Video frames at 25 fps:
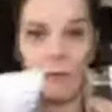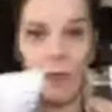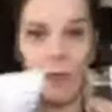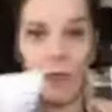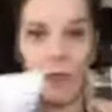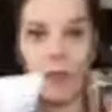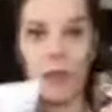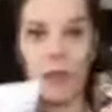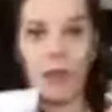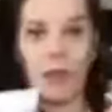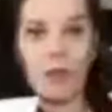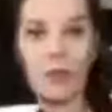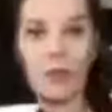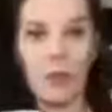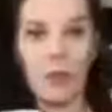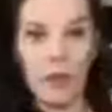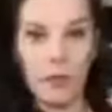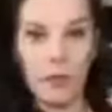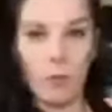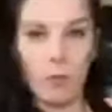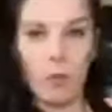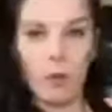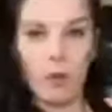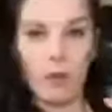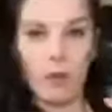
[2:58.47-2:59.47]
And then you drink
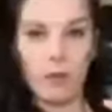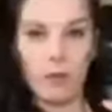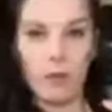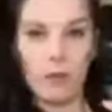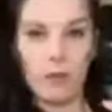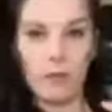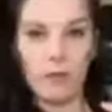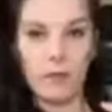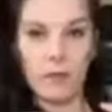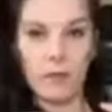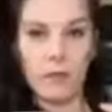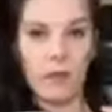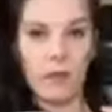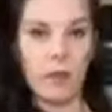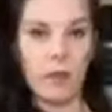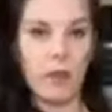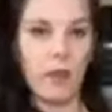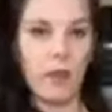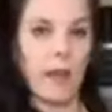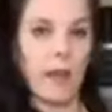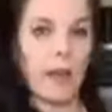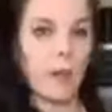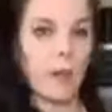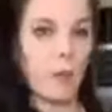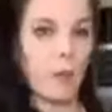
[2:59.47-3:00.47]
the water.
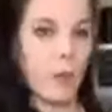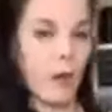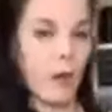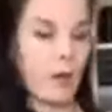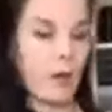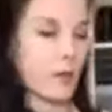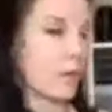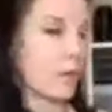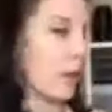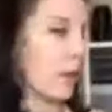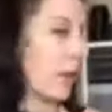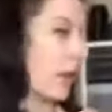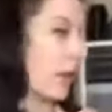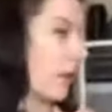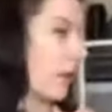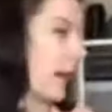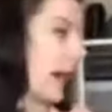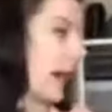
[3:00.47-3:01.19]
And the water will